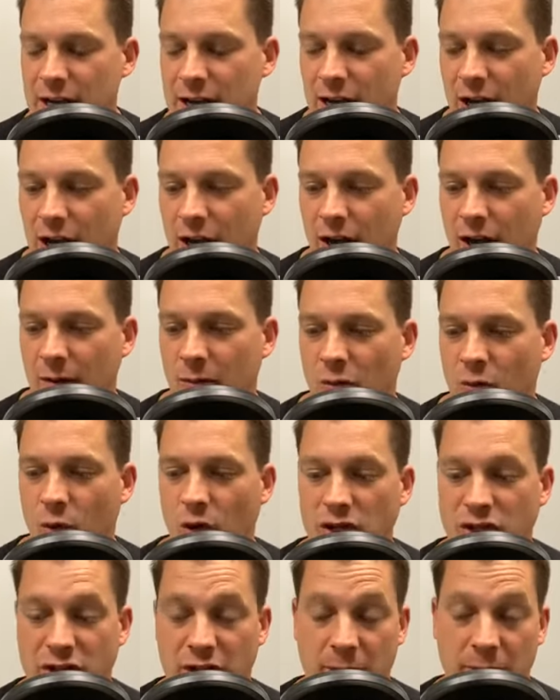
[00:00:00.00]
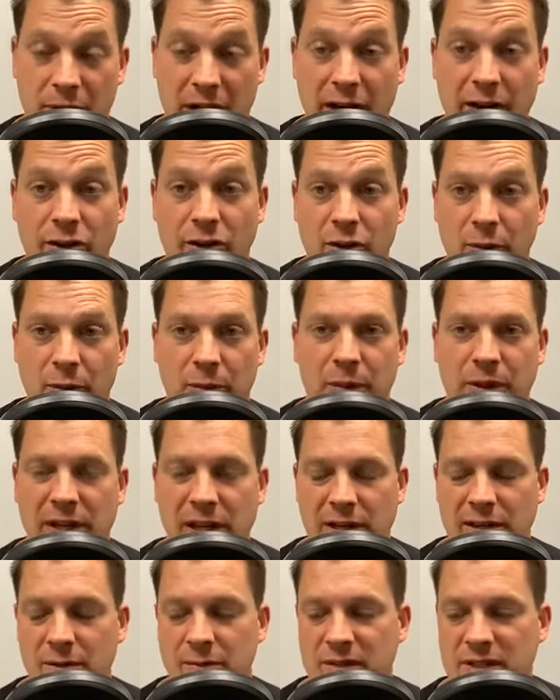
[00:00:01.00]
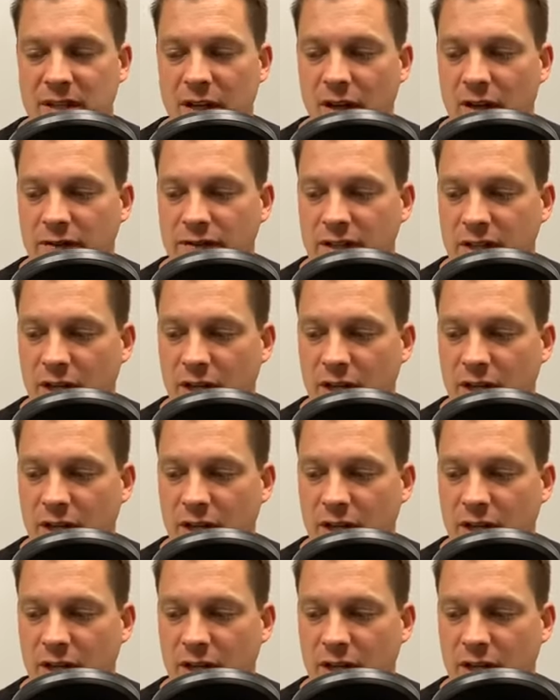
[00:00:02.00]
What should a buyer do to protect themselves?